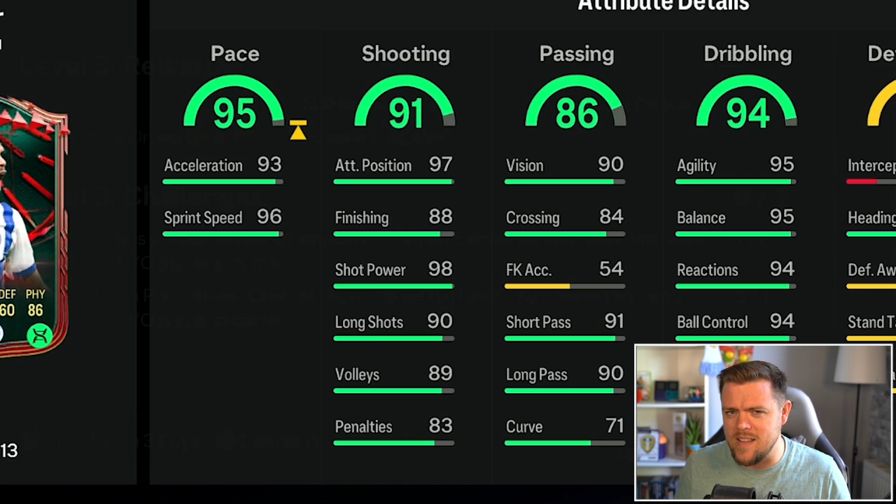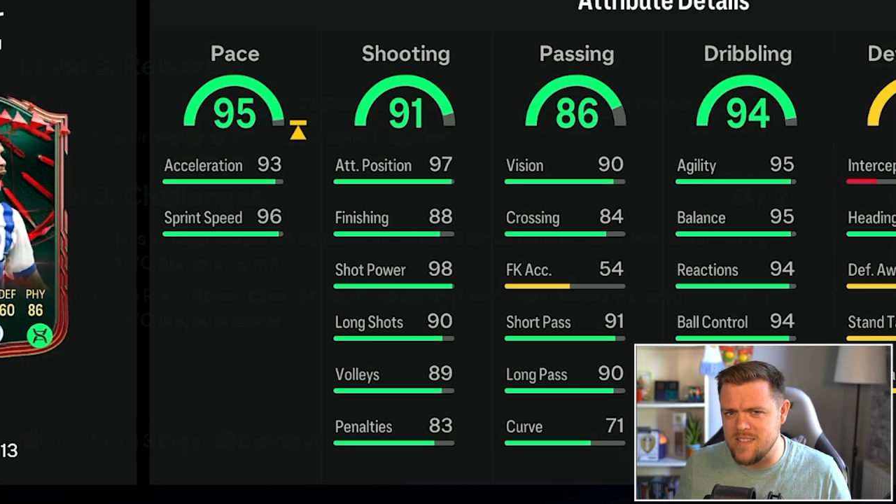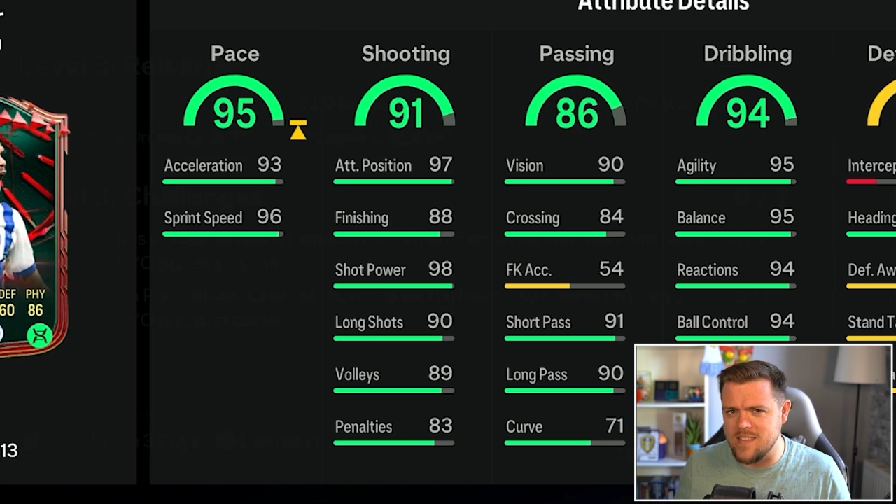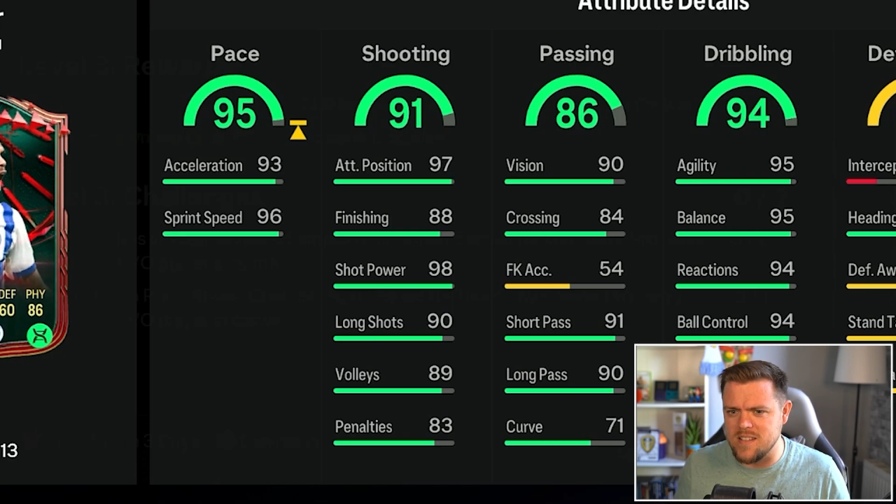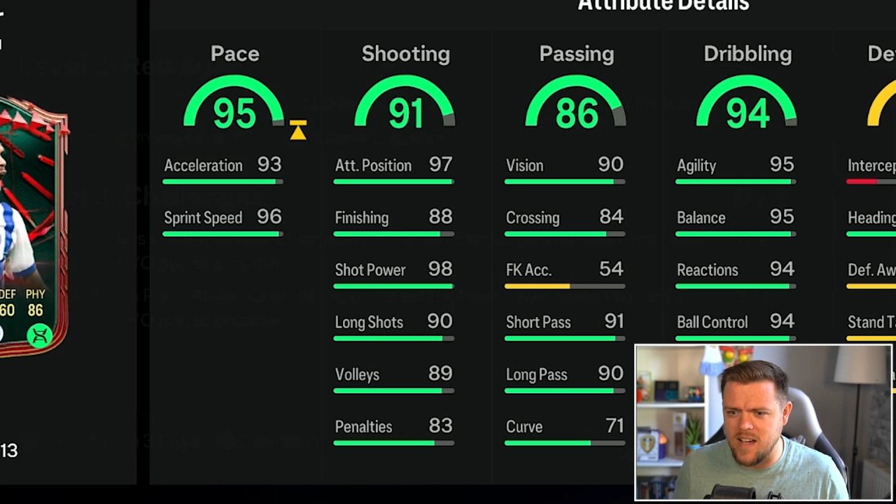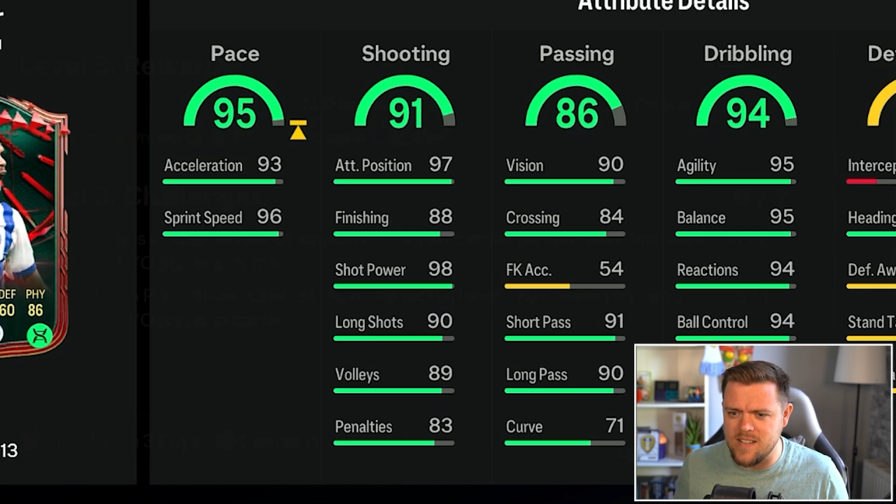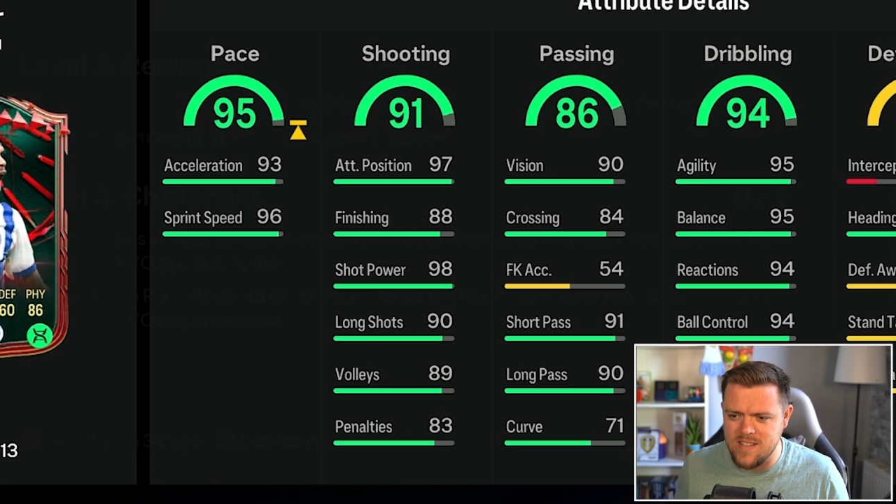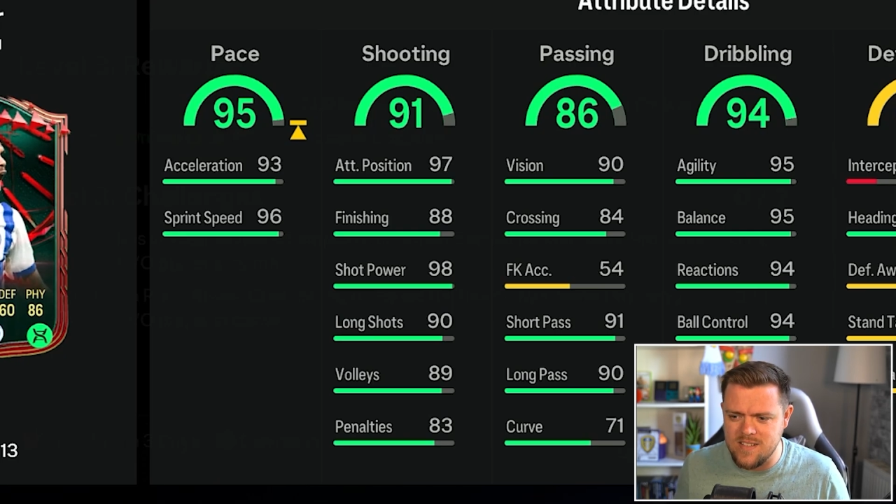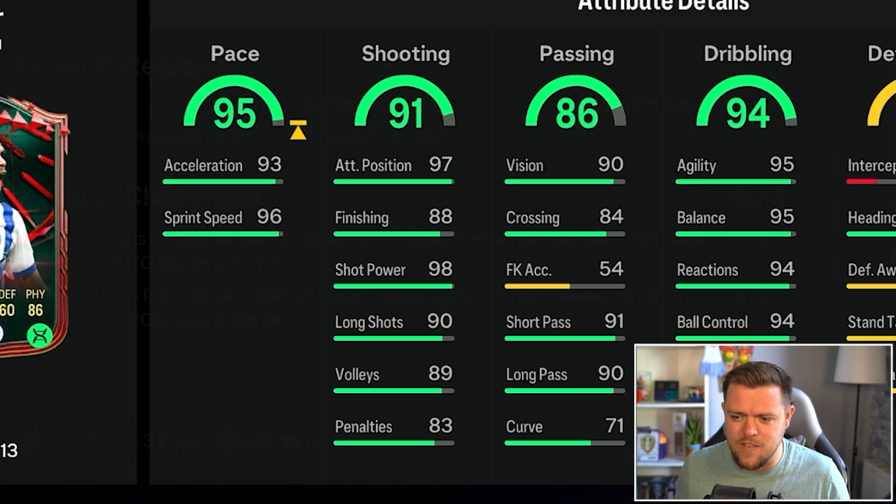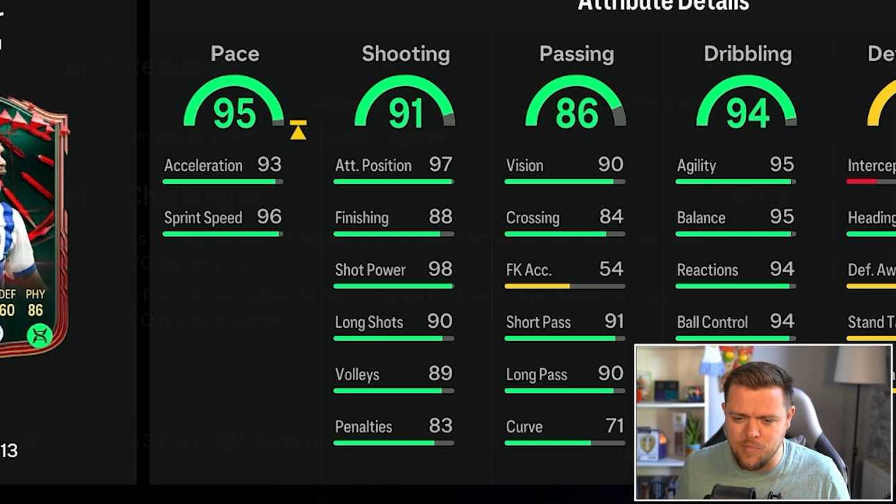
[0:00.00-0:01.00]
into the
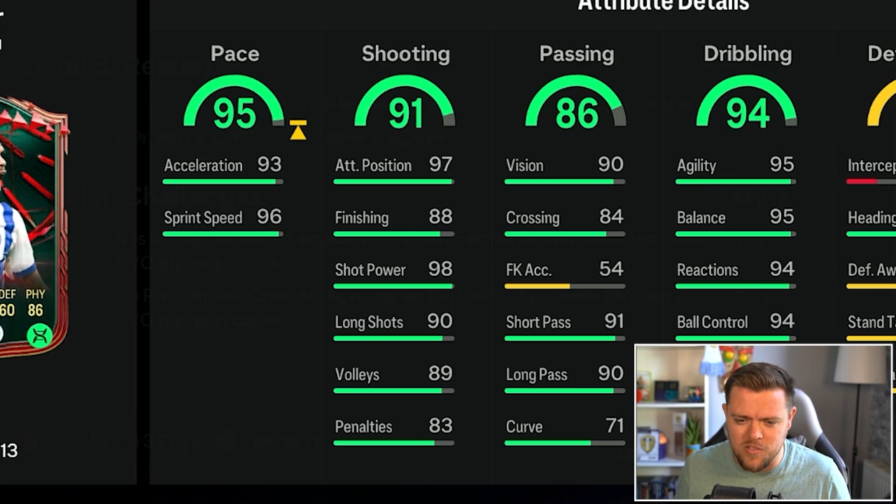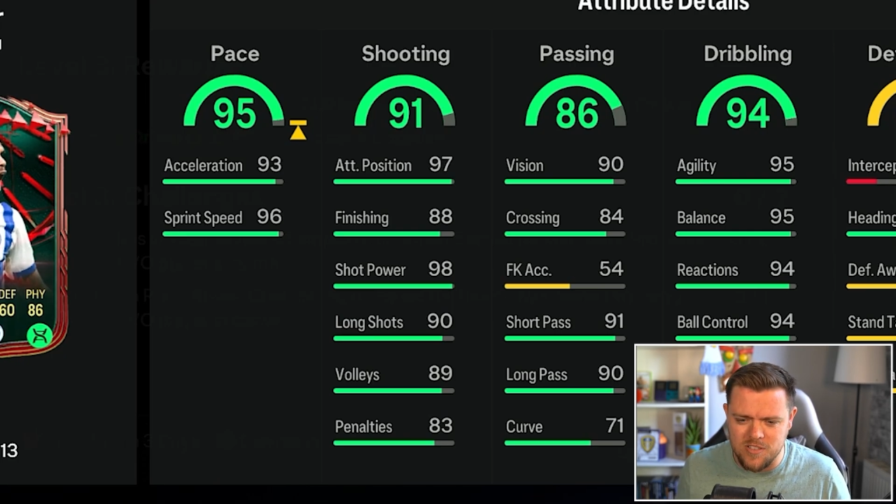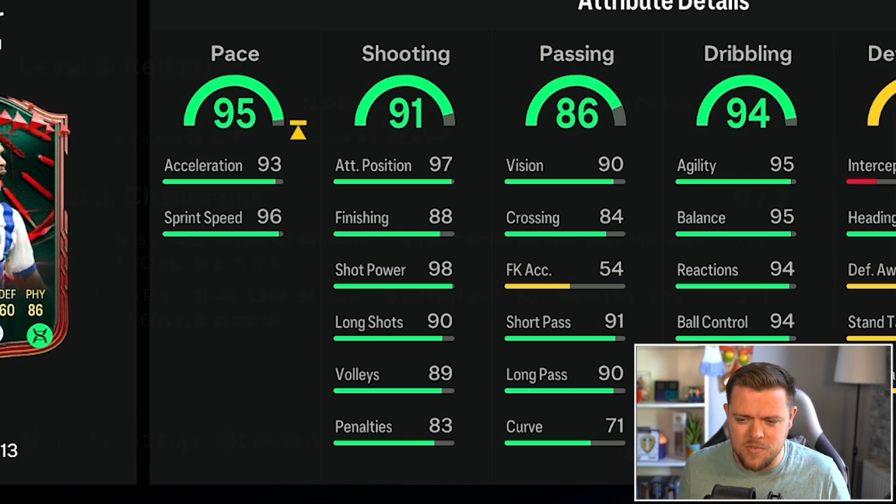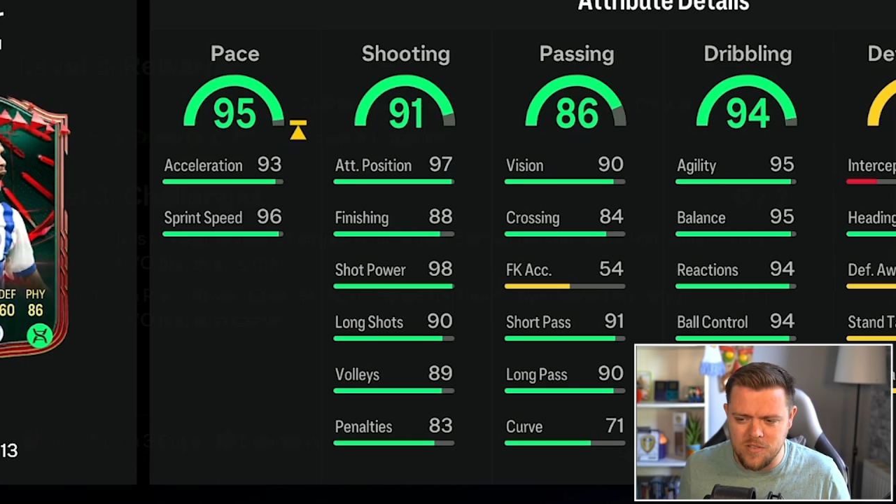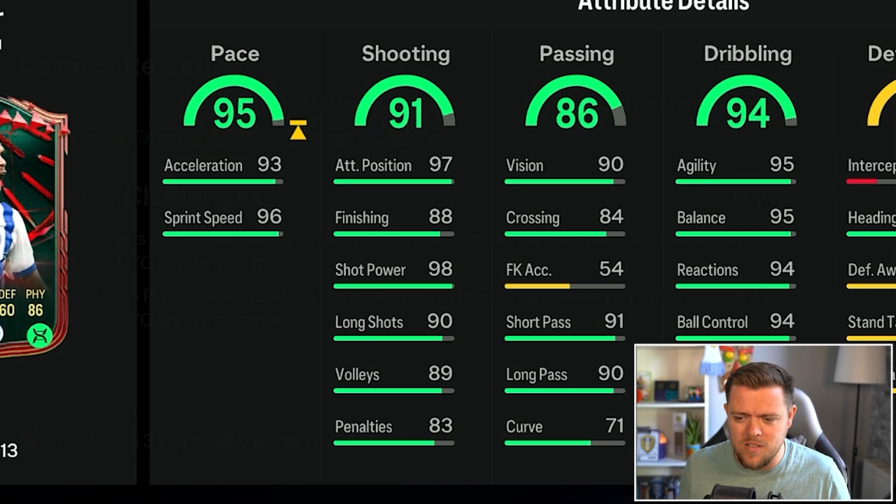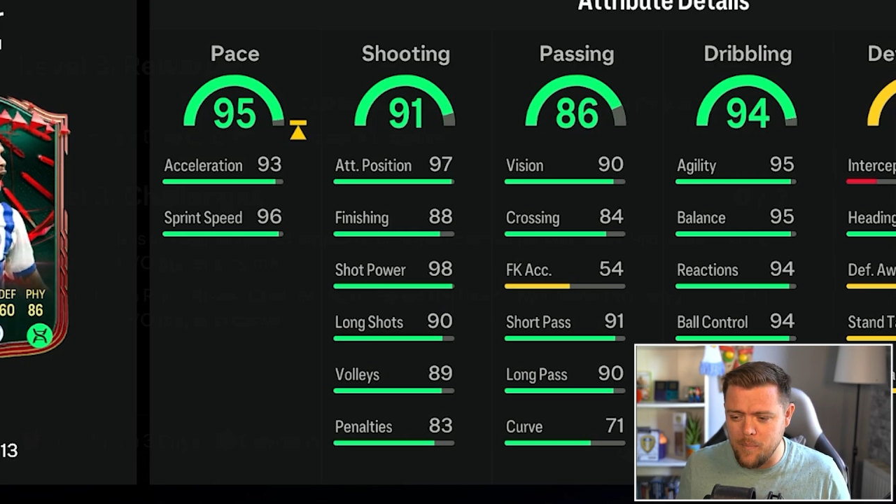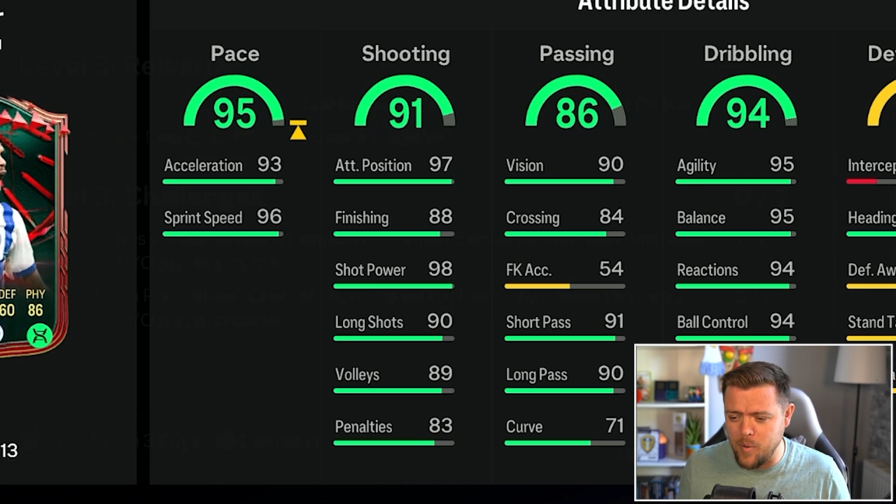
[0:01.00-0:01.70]
90s if possible,